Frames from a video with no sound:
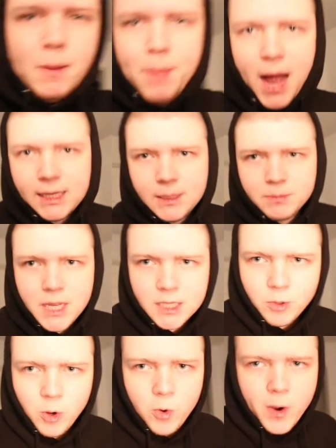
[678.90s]
I'm gonna pack some
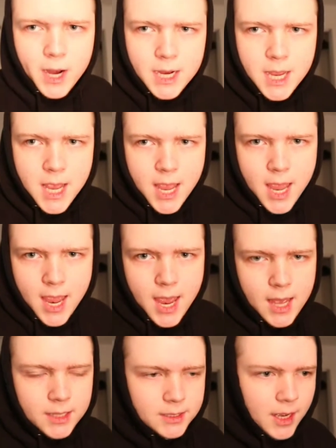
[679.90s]
things real quick
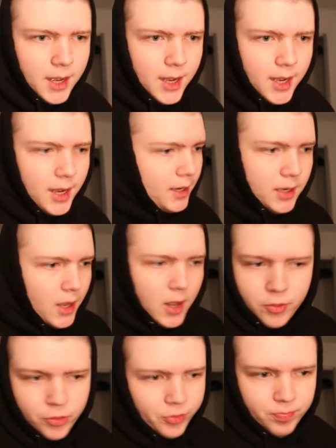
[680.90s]
and, uh,
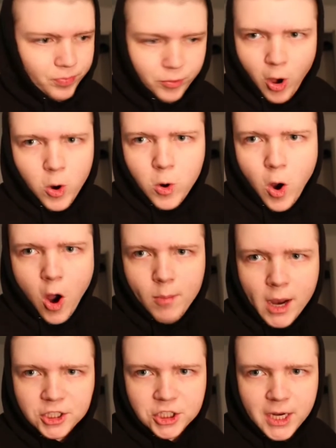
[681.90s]
throw
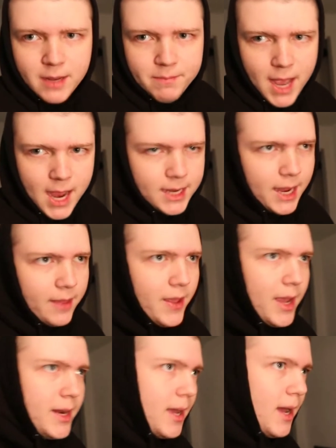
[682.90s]
all my shit in a bag and
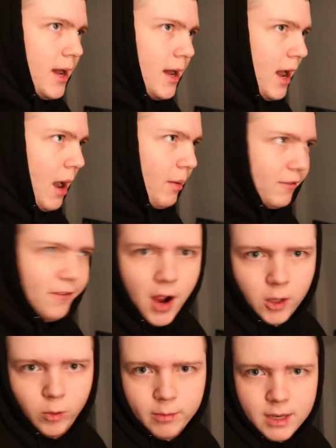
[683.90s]
then, uh, I'm gonna
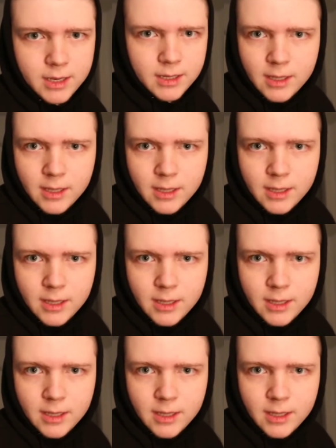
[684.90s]
follow him.